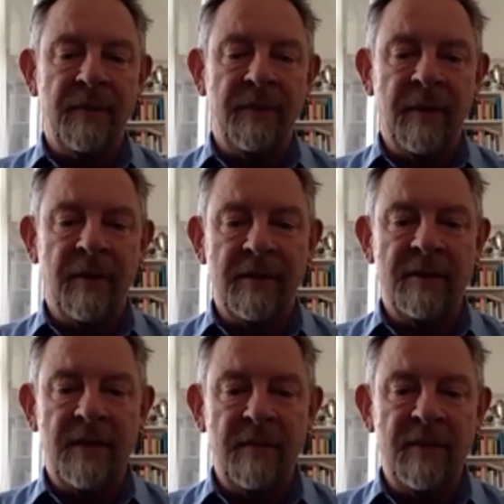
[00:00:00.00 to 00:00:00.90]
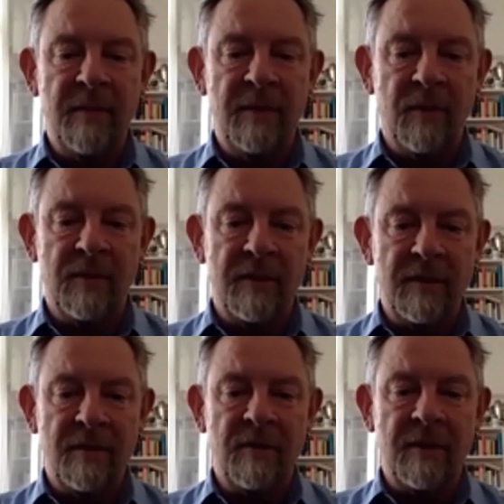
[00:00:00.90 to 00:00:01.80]
the Americans seem to be wanting
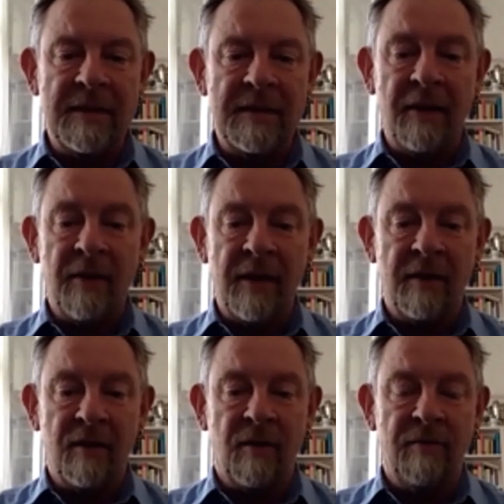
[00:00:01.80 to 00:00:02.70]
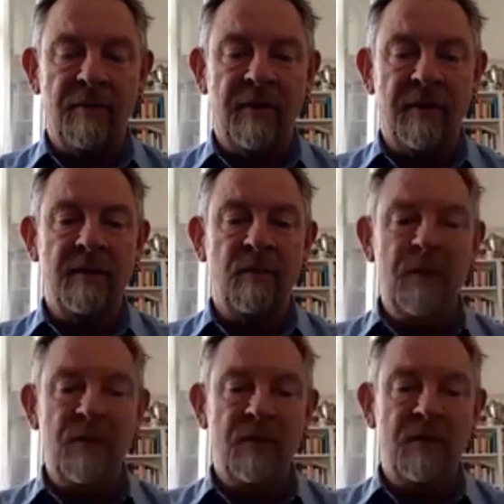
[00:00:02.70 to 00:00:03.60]
to accelerate the conflict, and
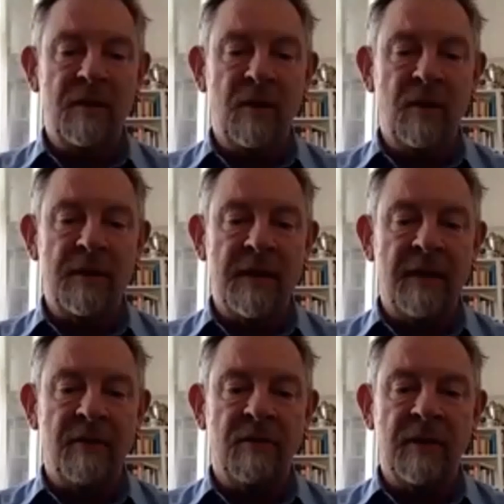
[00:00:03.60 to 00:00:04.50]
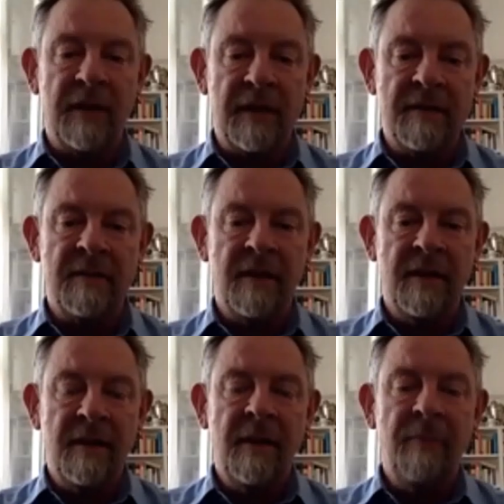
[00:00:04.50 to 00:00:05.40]
we should slow it down, or at least
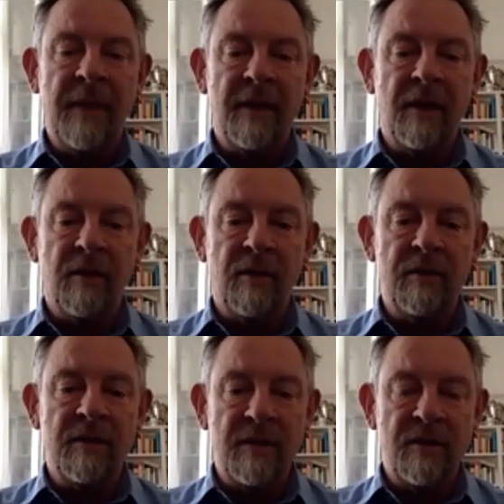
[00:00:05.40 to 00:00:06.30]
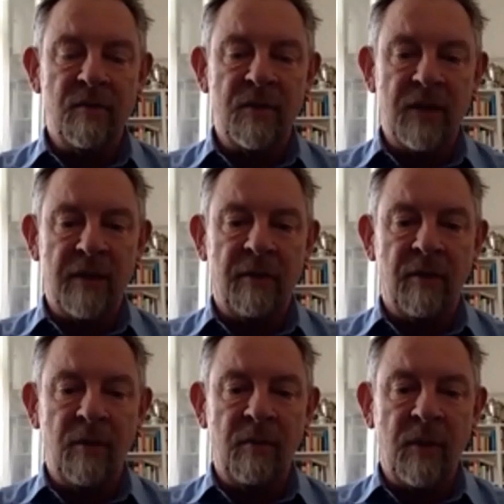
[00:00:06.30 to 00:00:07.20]
make our own decision. We should have our
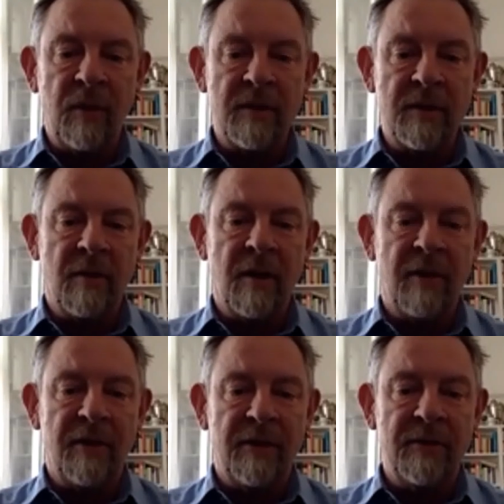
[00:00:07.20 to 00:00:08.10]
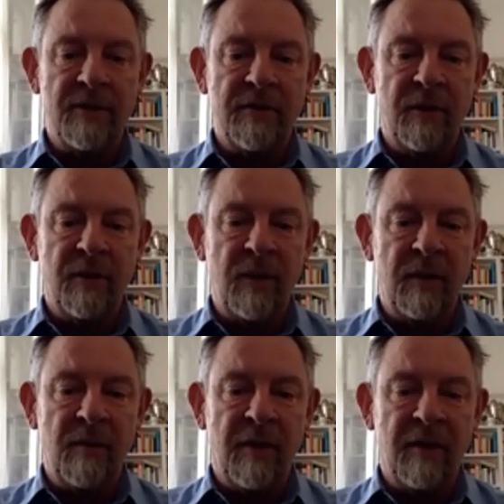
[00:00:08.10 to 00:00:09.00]
own policy rather than just following
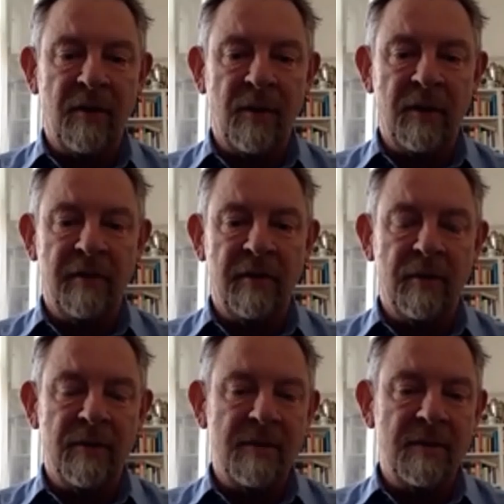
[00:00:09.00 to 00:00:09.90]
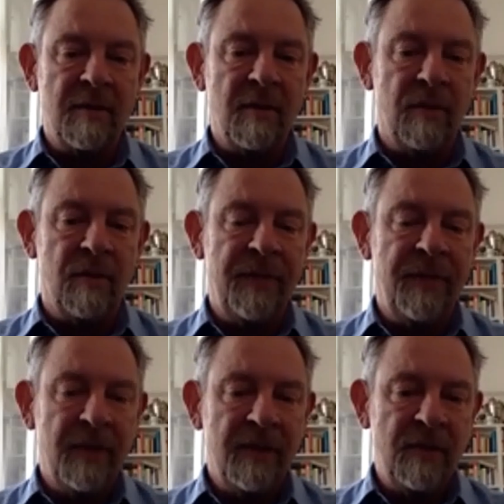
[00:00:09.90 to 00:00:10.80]
America wherever it wants to go. Do